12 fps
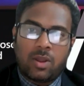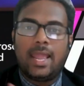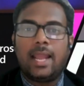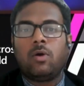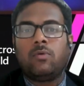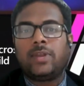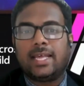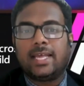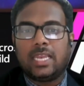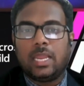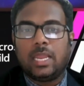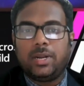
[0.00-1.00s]
lakh of
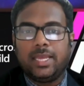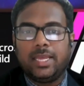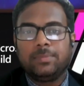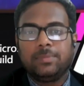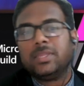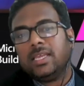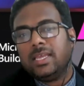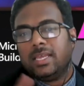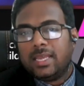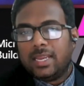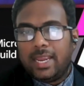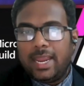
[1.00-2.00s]
tax liability,
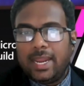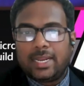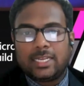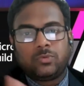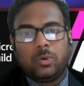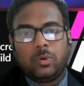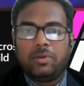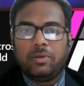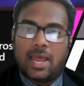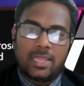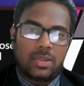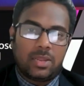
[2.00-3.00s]
interest would be
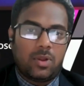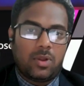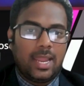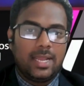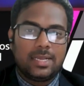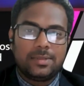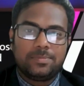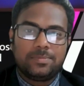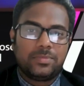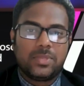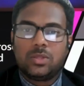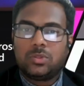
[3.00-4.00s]
another 1 lakh,
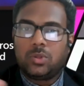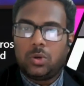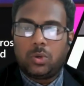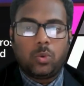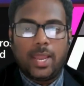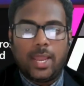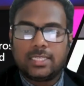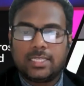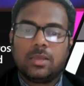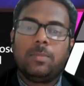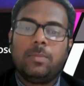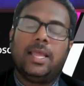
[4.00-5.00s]
so 2 lakhs
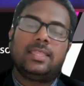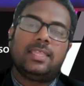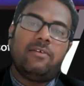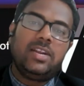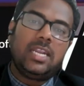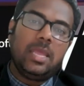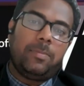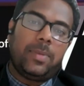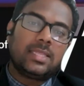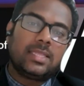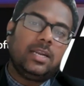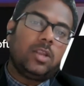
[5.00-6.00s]
plus
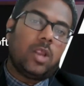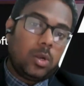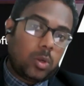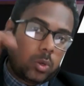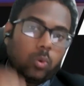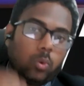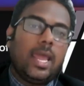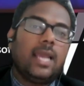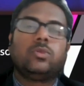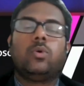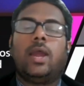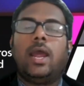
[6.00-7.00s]
70% on 2
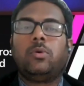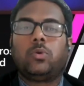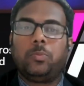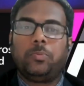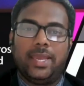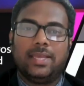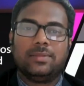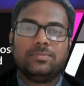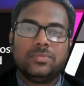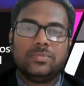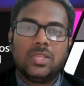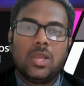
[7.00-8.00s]
lakhs you have to pay.
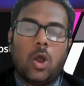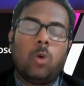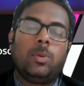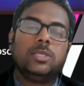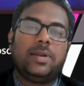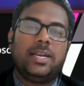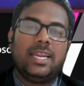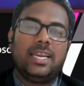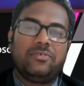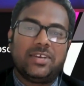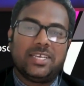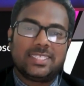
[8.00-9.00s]
How much burden
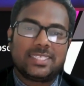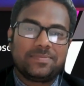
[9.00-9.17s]
it was?